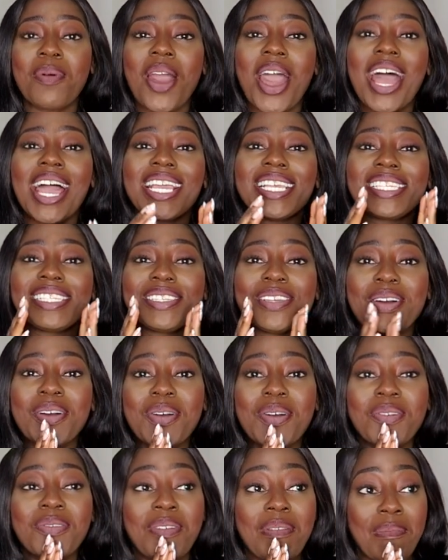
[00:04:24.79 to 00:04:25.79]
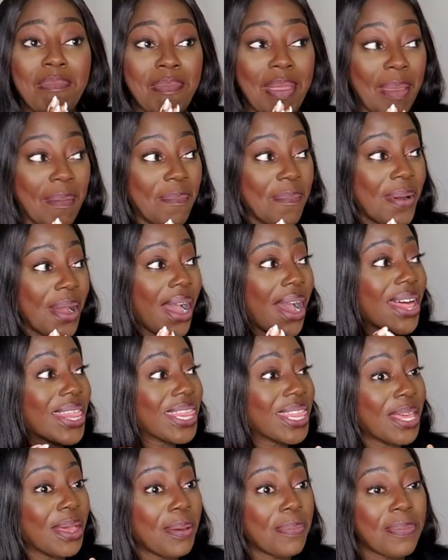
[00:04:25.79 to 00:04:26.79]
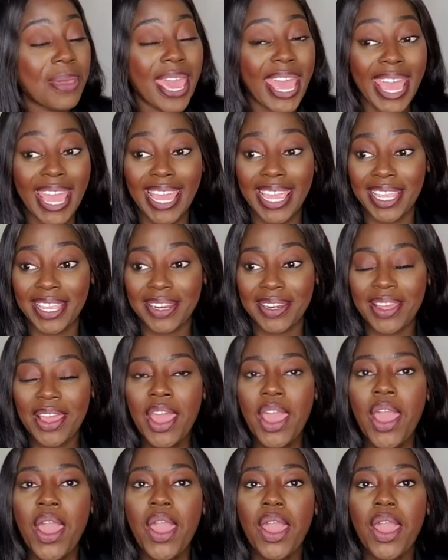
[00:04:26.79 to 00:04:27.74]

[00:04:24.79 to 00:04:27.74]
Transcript: but I still remember the pain.